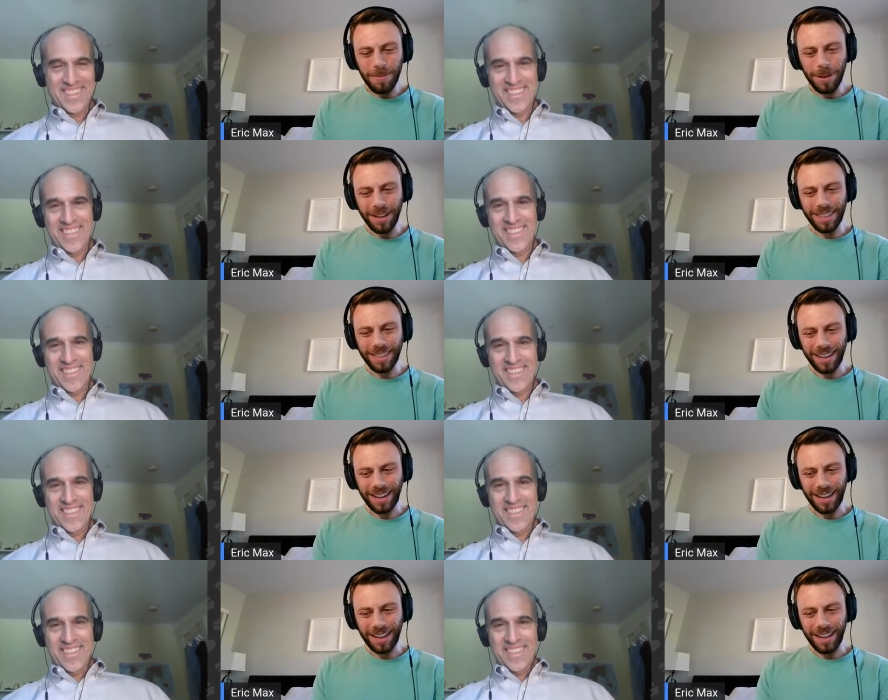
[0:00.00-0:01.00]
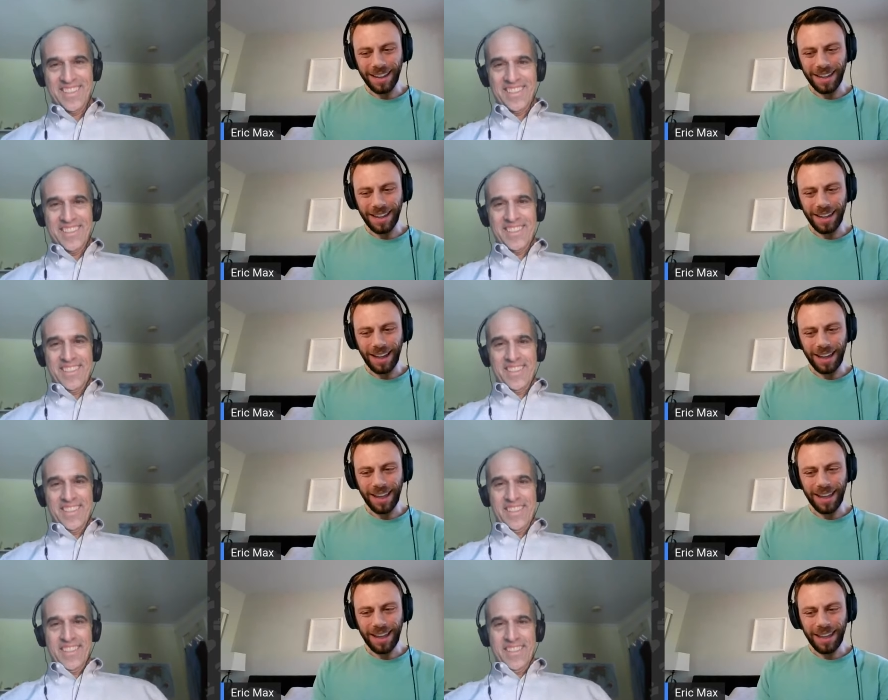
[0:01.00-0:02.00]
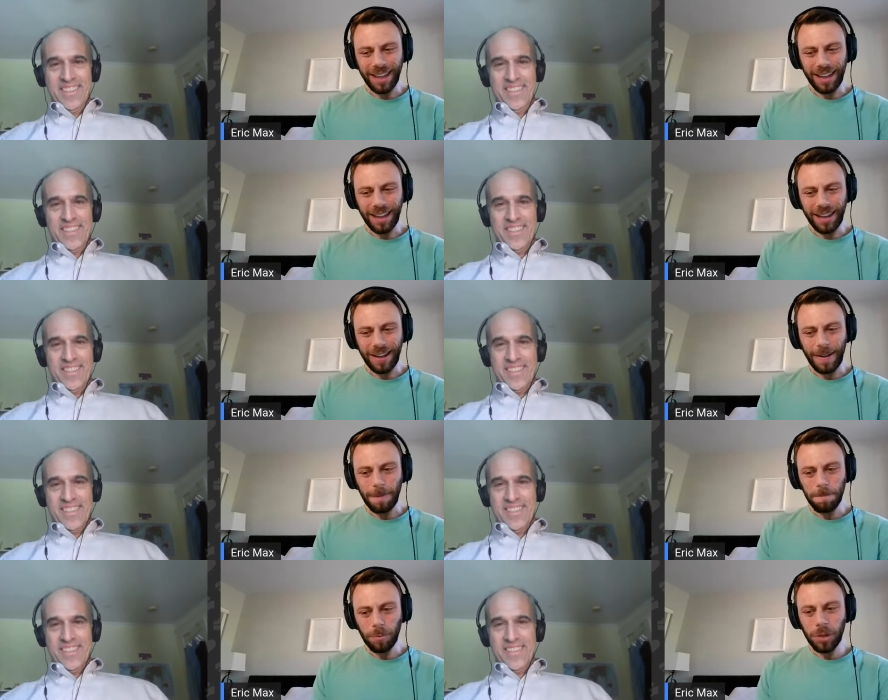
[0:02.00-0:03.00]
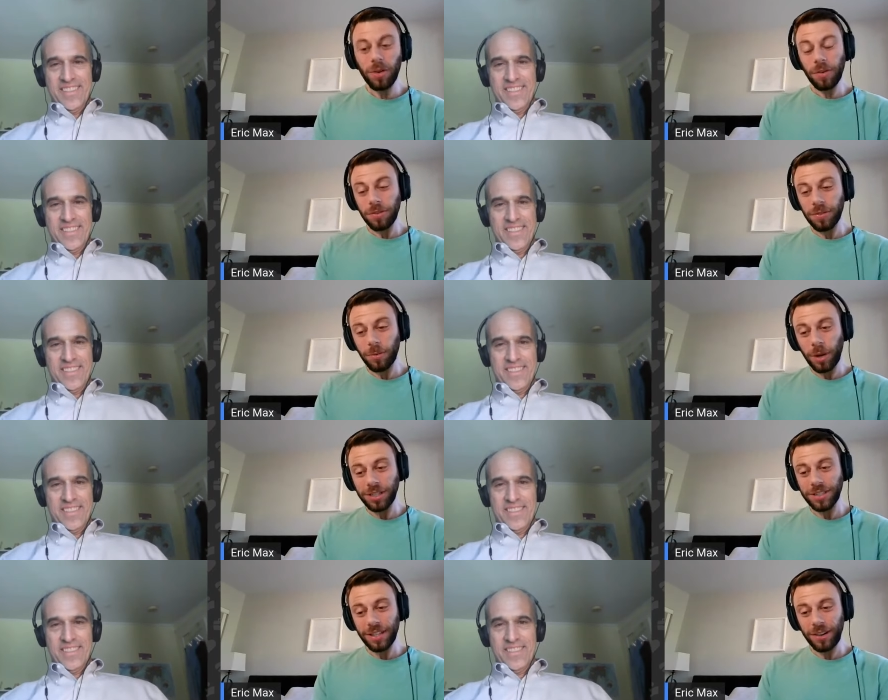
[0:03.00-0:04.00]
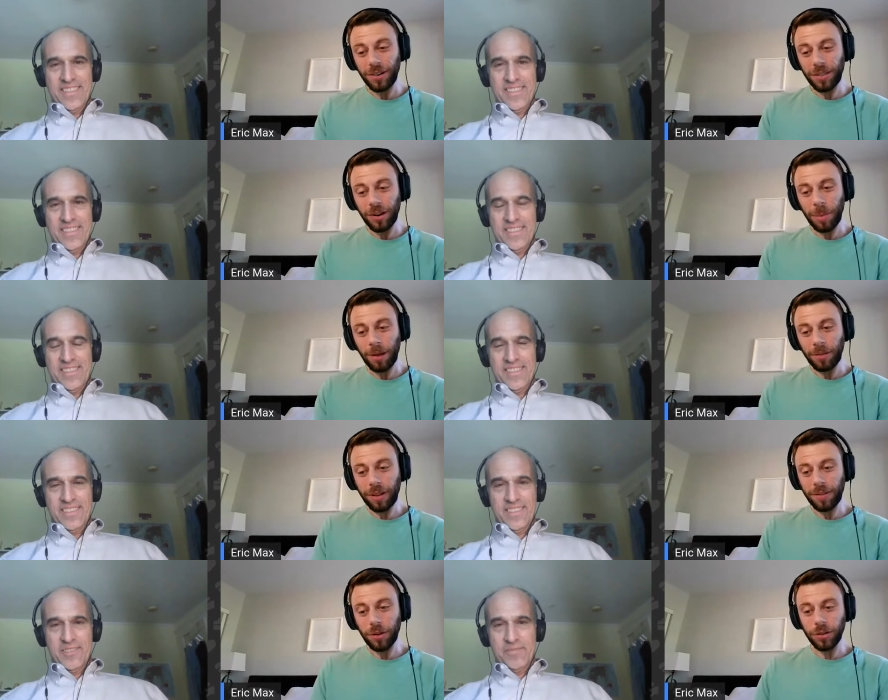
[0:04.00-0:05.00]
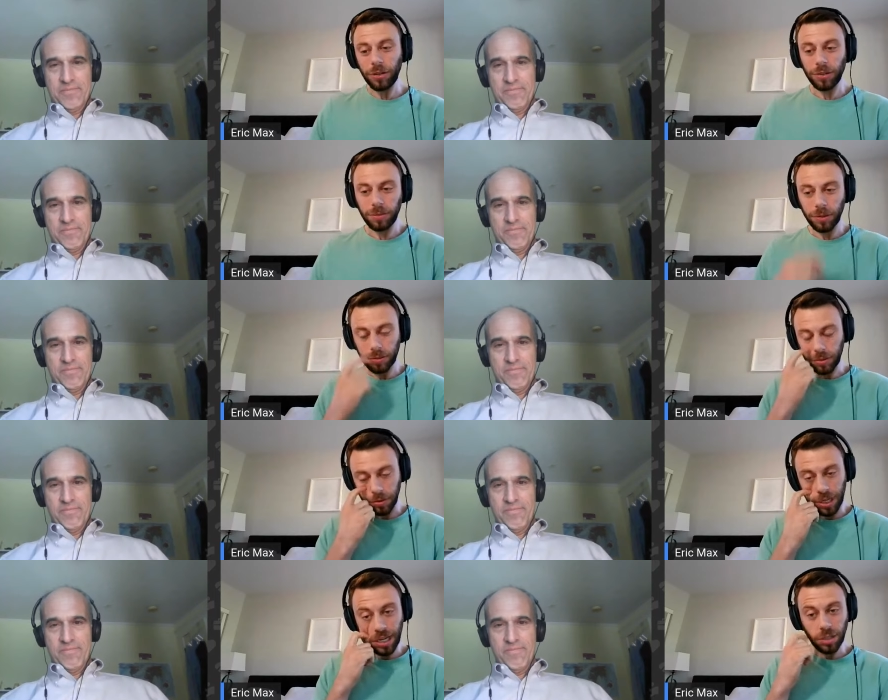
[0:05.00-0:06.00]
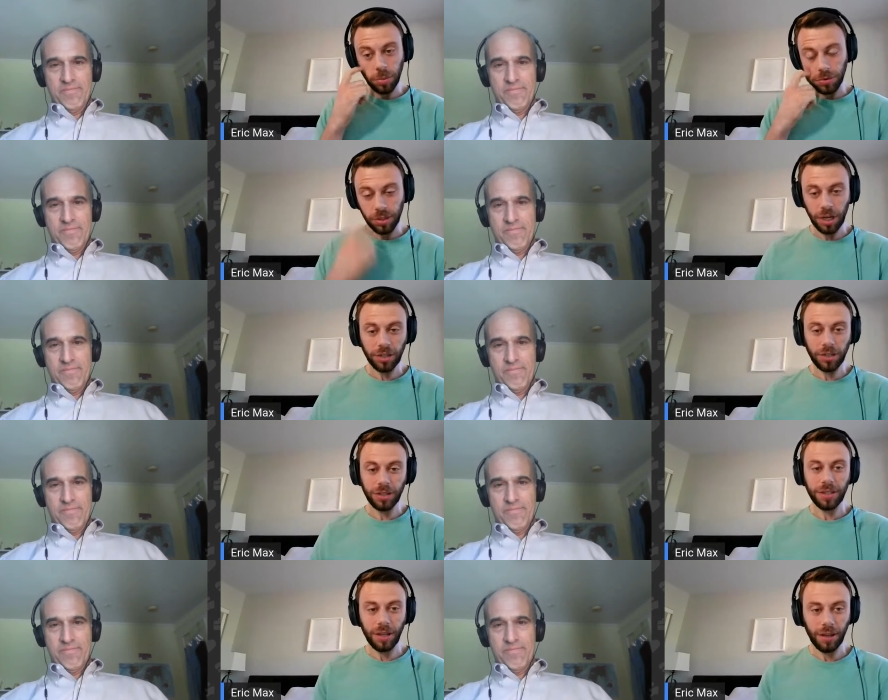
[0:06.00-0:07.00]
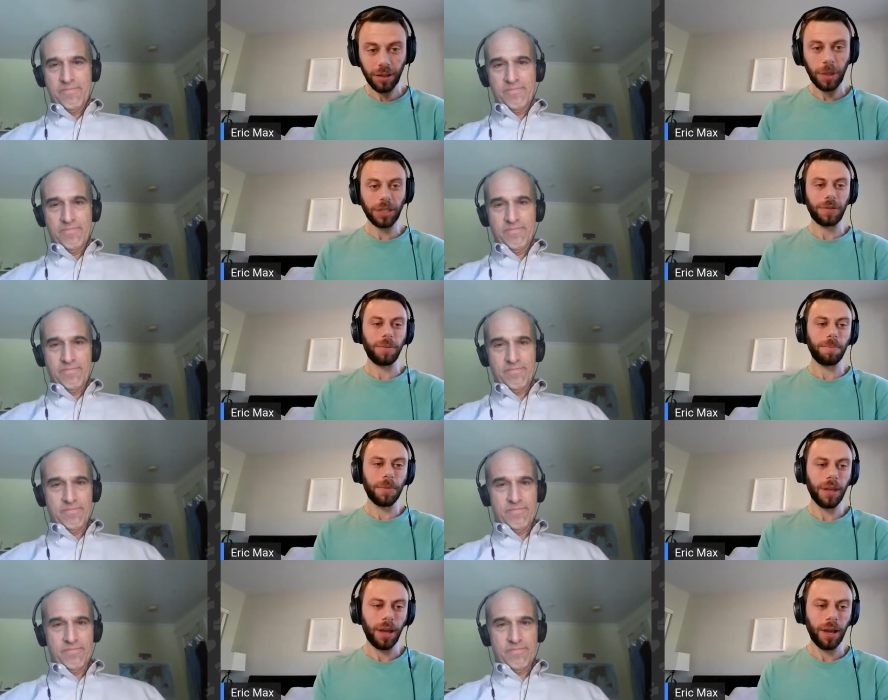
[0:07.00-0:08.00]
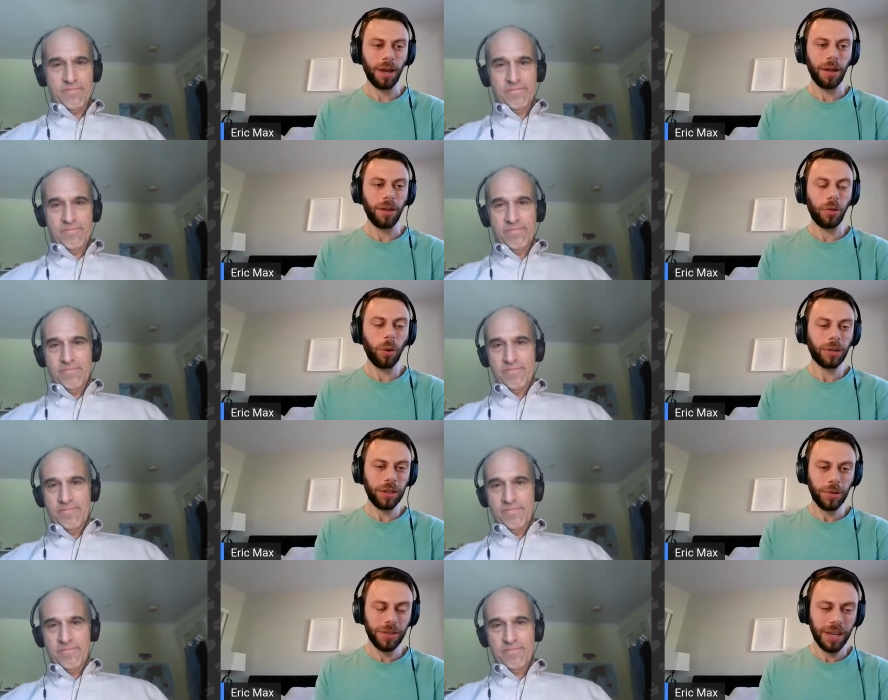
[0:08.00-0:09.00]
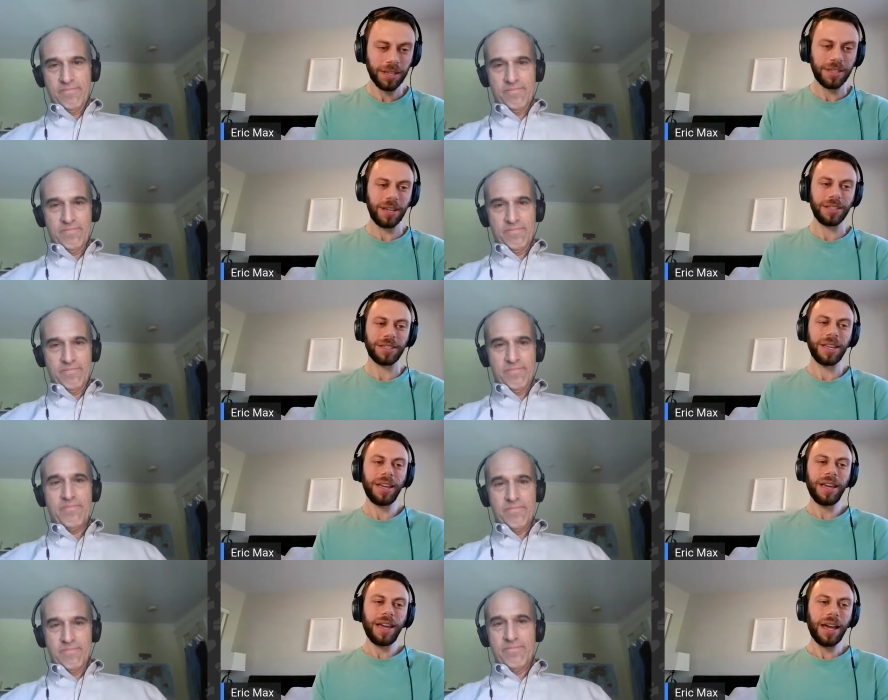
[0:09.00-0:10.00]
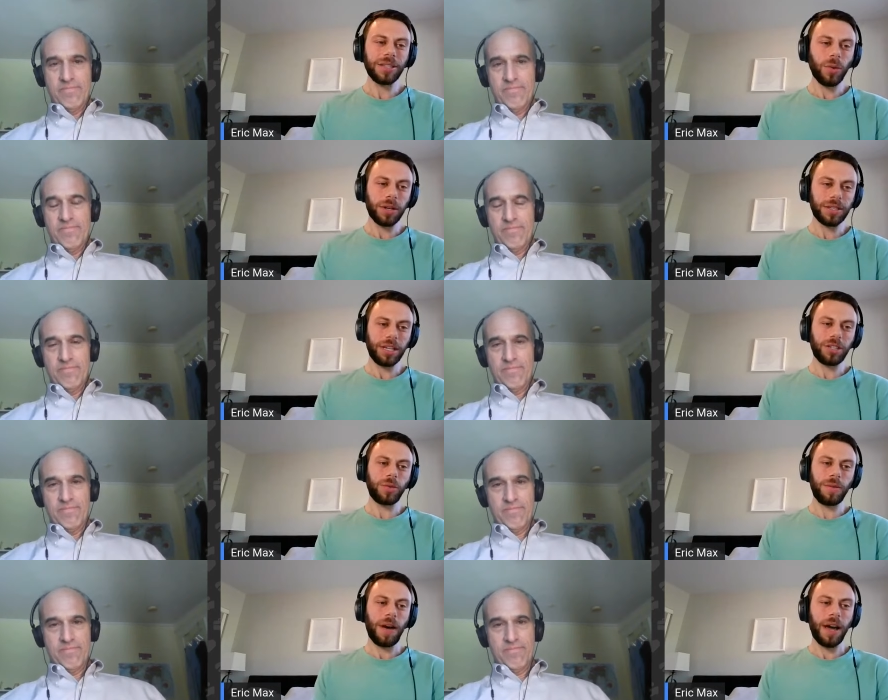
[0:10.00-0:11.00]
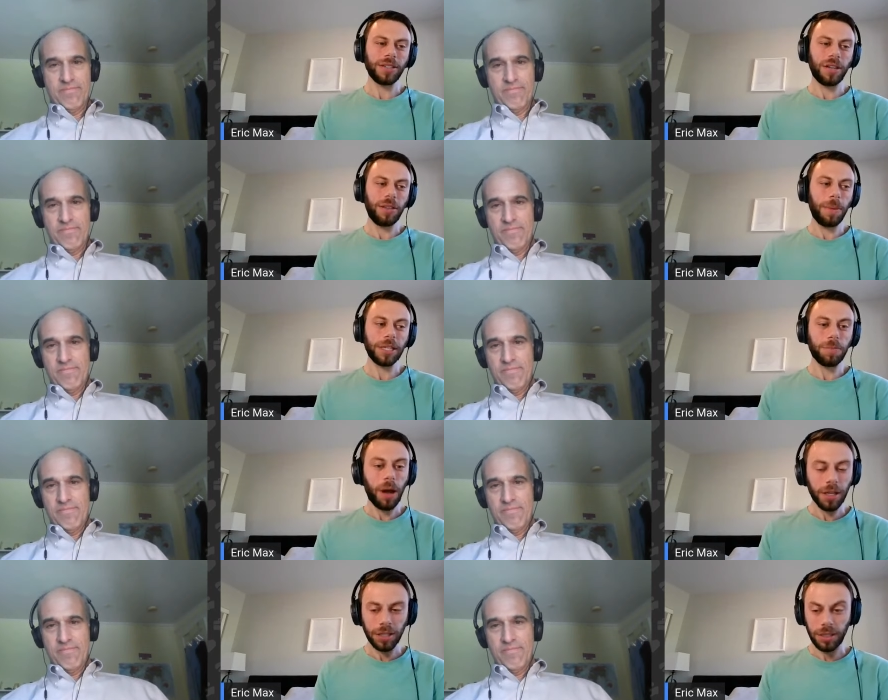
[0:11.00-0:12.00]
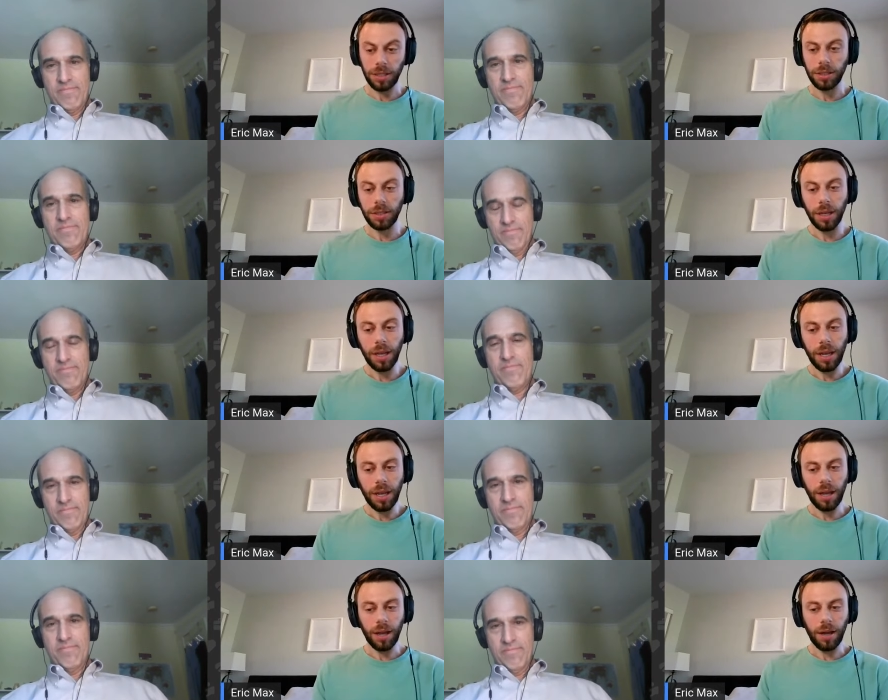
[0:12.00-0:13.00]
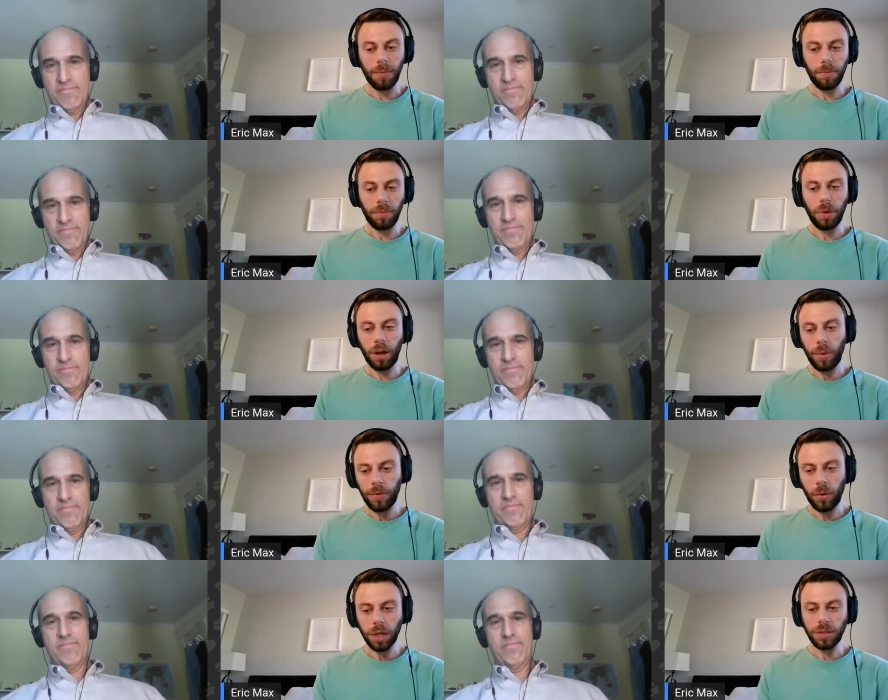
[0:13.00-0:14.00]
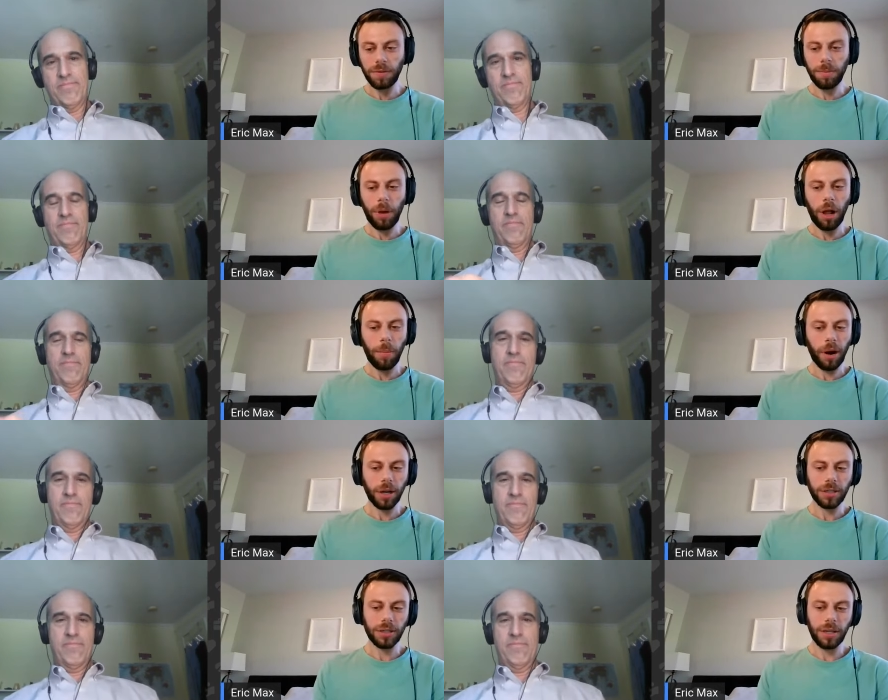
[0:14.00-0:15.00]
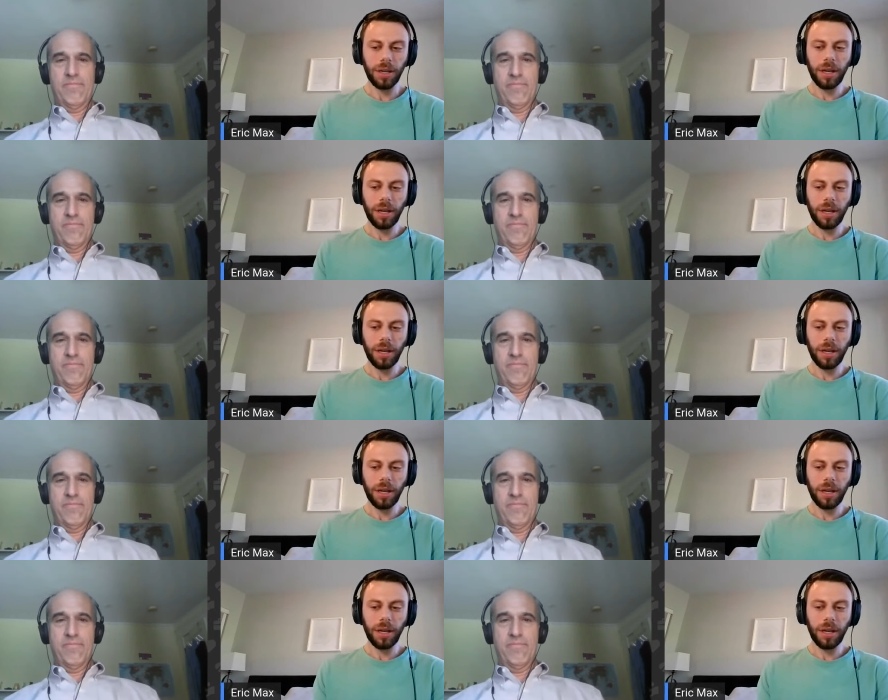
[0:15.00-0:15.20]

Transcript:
Speaker 1: but uh, I uh, we do also some questions that are that are about kind of your your your, your tangible suggestions, uh, especially from the work that UCS does as an organization to advise on the best policies. Um, we have a question from Paul Marks.